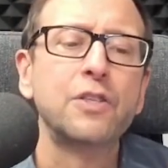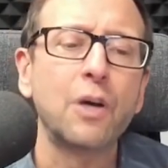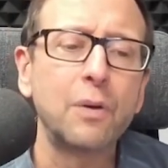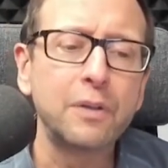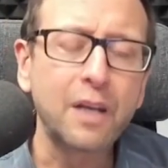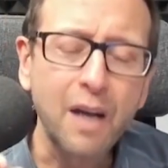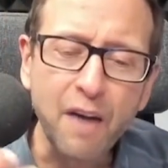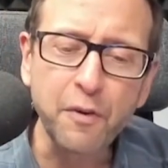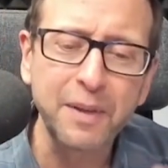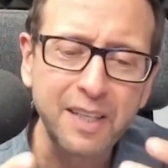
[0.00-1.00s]
So the
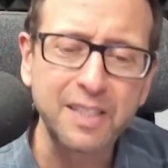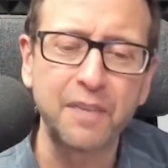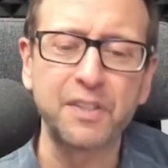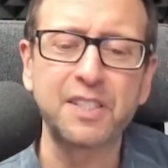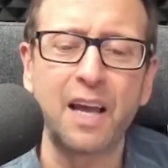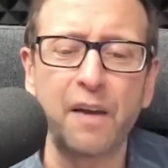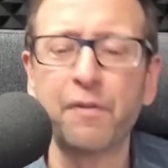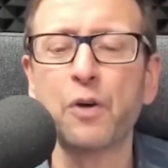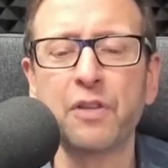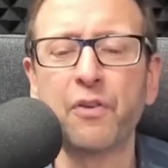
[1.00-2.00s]
government is even saying,
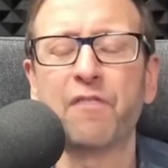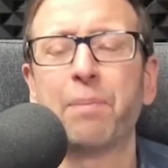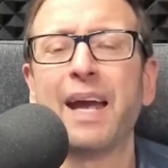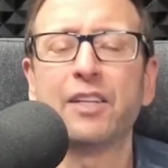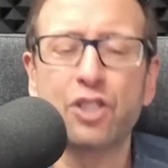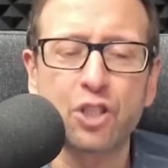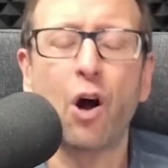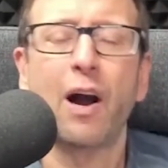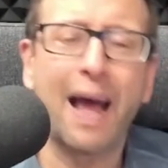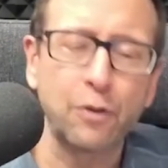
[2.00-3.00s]
folks, if you have pain,
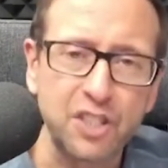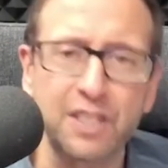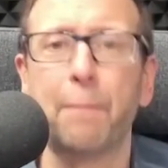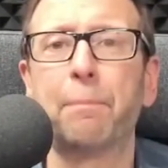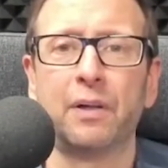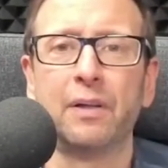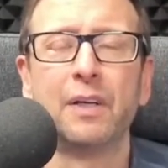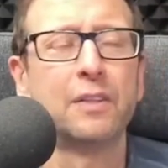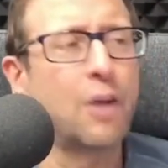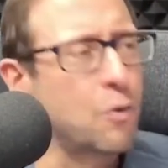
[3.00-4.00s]
start out simple.
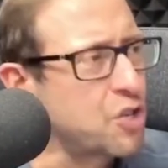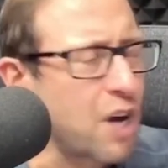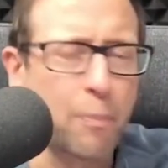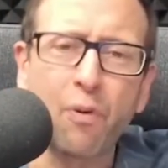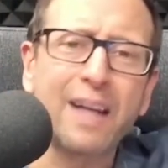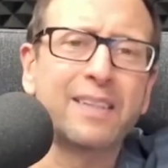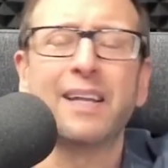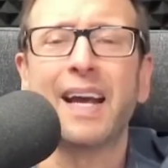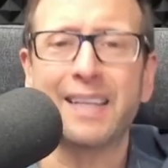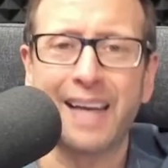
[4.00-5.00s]
Don't jump right to
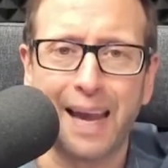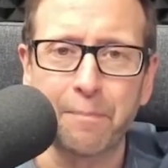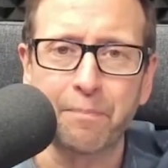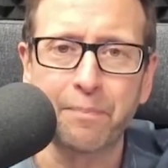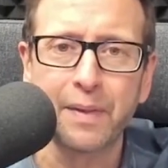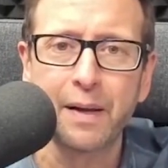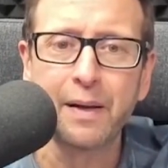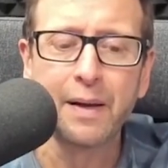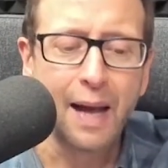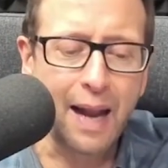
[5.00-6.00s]
the end game.
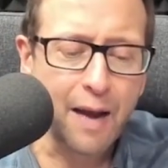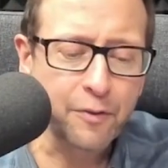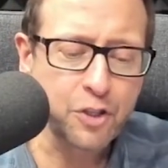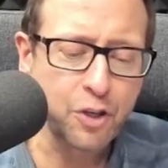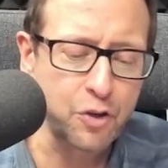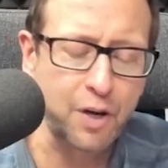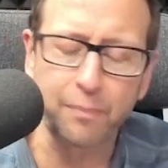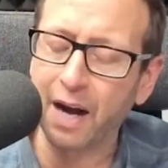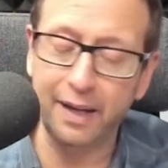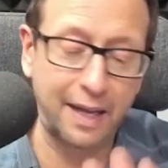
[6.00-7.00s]
And after surgery,
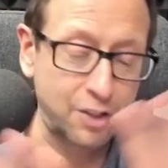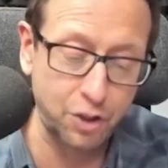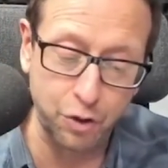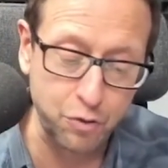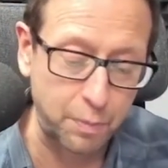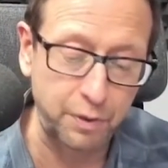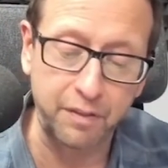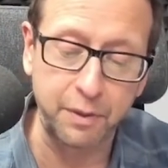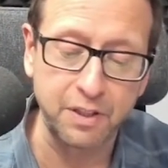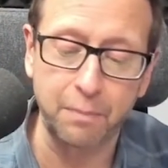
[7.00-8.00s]
I'm not against surgery,
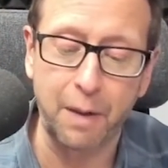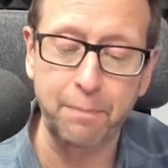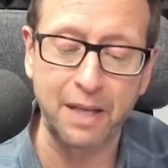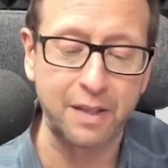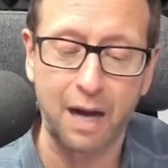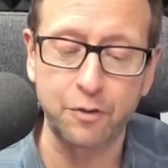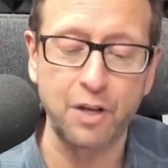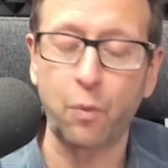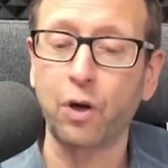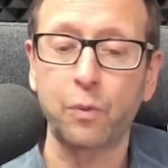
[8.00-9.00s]
believe me, some of my best
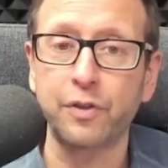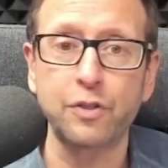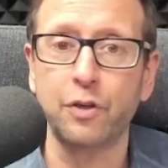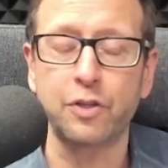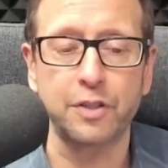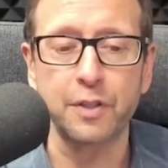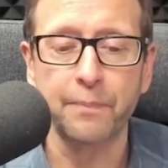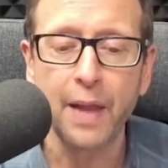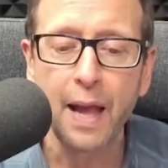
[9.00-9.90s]
doctors I work with are surgeons.